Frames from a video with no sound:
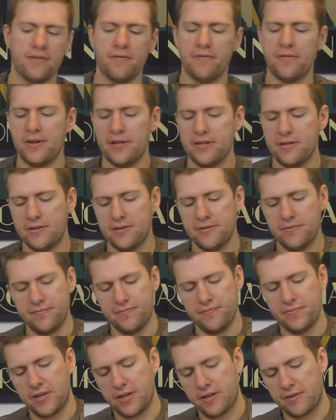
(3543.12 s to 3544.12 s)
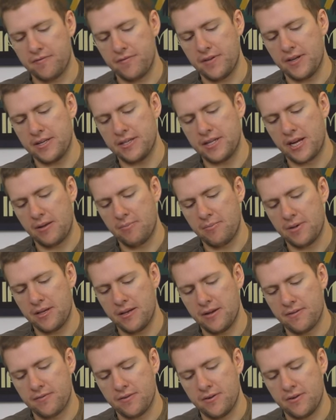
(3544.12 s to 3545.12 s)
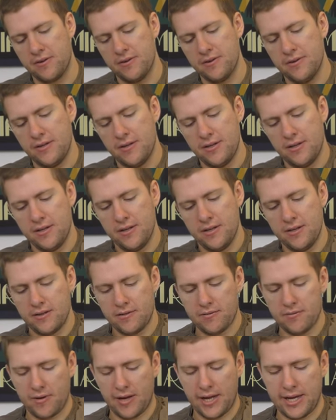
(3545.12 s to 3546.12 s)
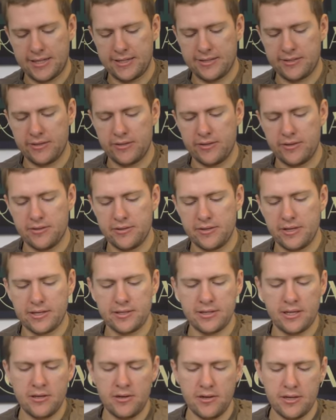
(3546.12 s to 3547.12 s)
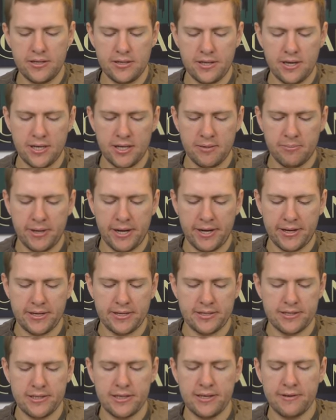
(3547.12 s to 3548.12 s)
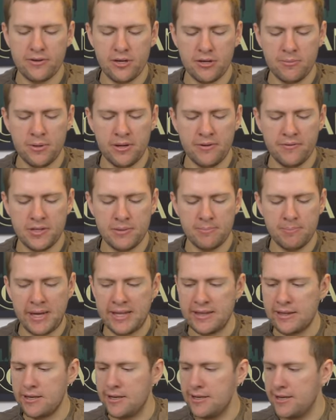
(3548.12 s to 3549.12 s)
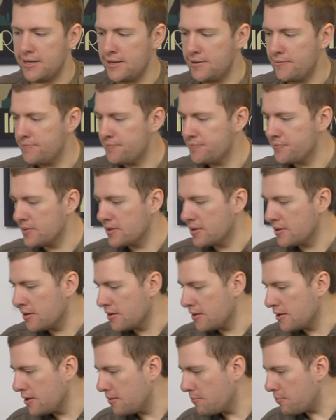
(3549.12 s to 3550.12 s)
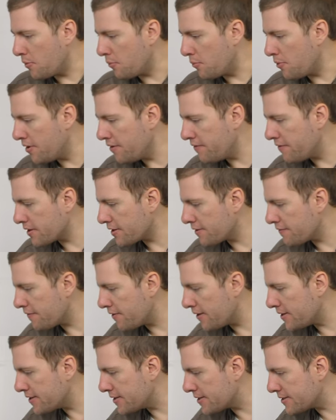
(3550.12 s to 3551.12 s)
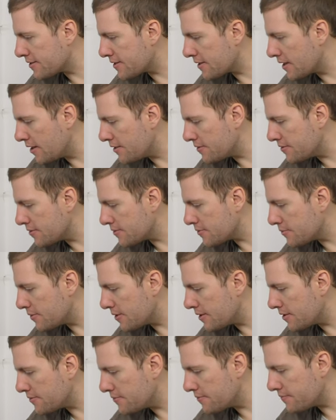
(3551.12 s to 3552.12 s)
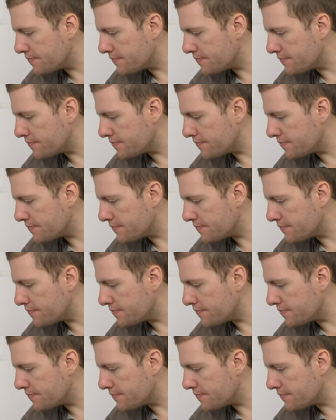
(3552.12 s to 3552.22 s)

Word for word: finish. I can finish happy. I've got, got Han Solo's legs. They're not entirely black, actually. They've got a bit of his bandolier. But what if I could find his gun as well?